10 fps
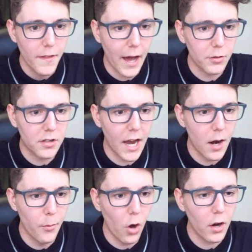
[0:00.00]
That was
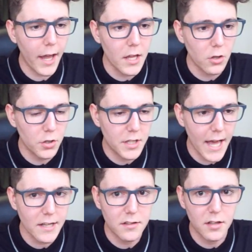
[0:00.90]
terrible. Okay, you're
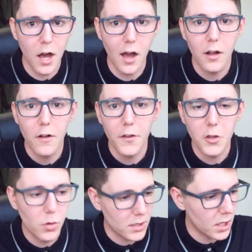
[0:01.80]
dead, sir.
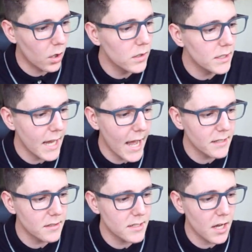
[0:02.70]
You are totally
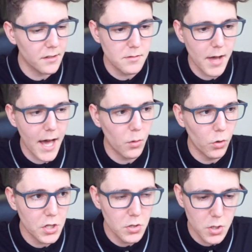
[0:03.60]
dead. Doesn't matter
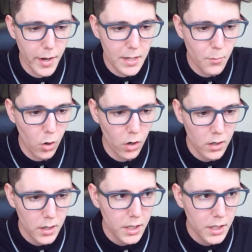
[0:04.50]
what you do anymore.